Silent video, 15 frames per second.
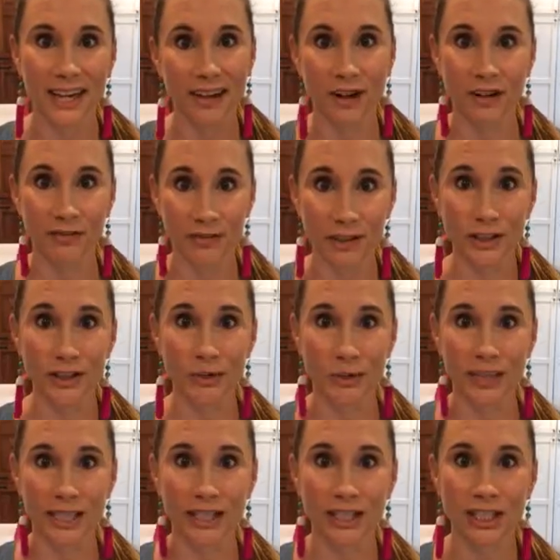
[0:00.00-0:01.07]
Her first
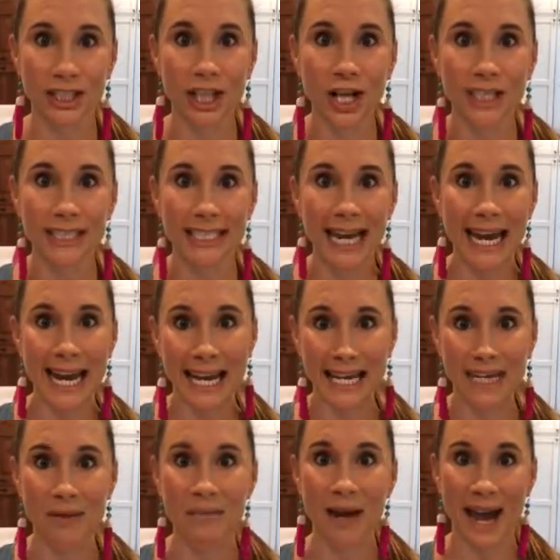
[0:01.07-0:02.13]
week, she lost
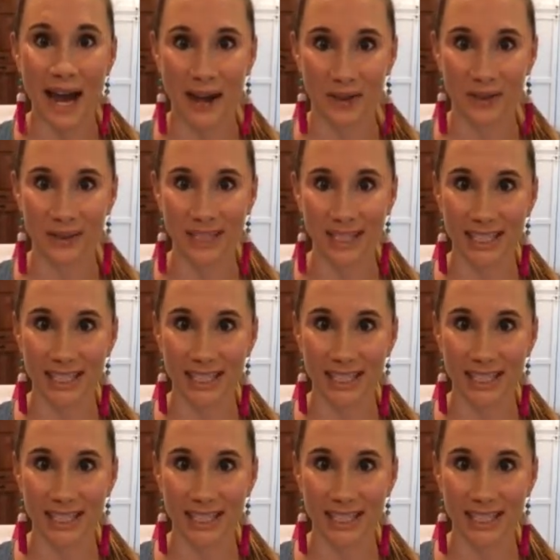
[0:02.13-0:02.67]
8 pounds,